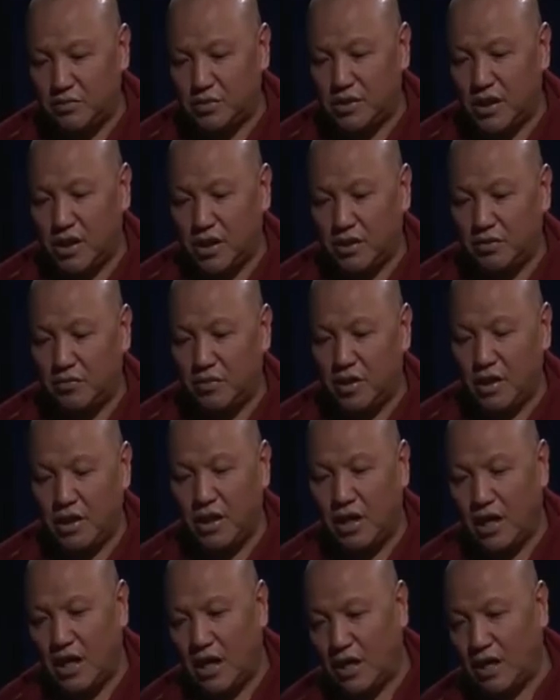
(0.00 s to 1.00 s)
time,
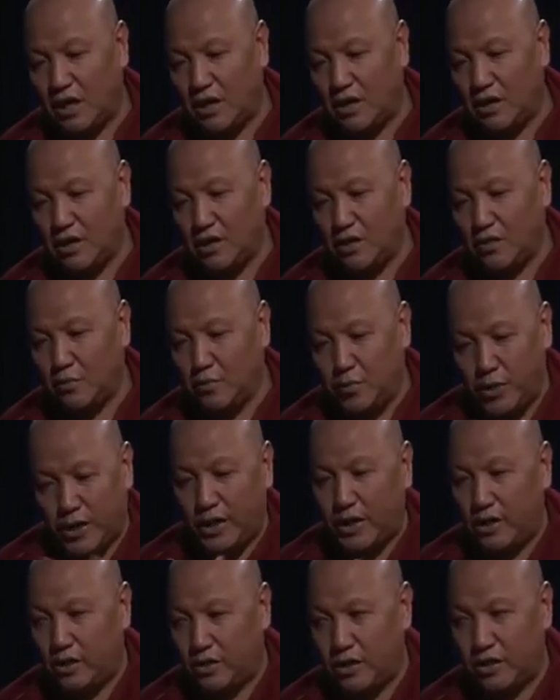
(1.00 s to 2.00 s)
I
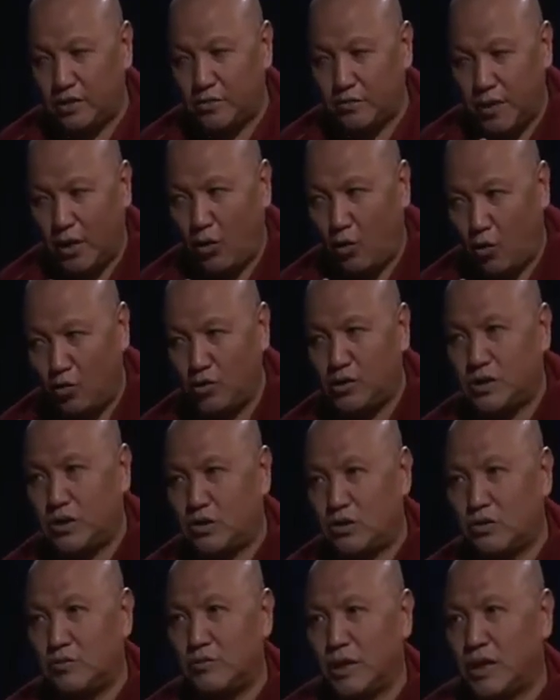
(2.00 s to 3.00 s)
pray that may all
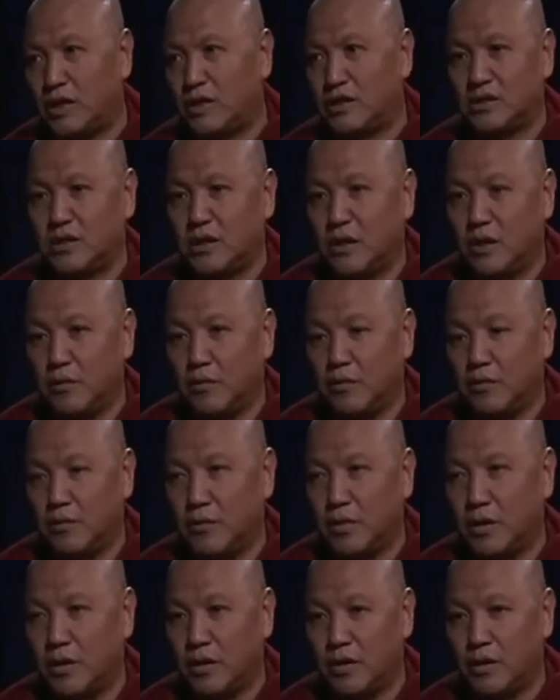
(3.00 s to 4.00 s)
sentient beings
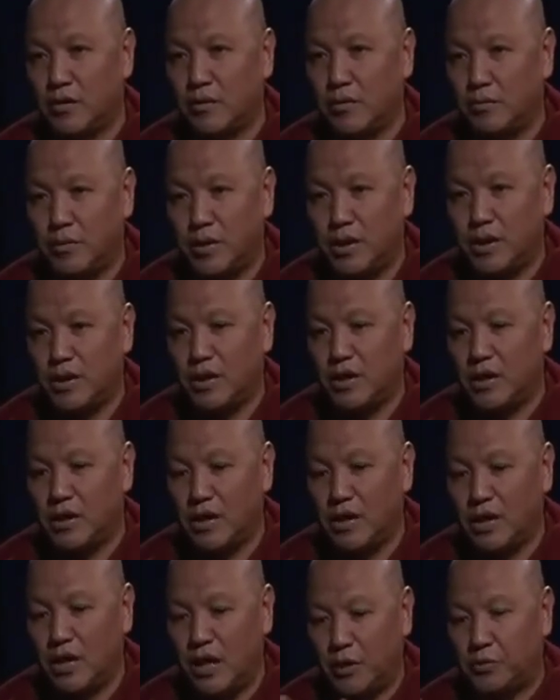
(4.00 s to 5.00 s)
be
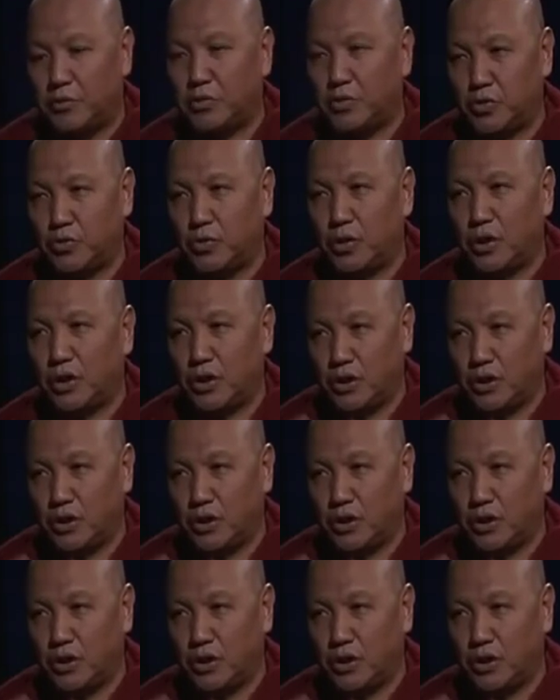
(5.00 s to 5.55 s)
able to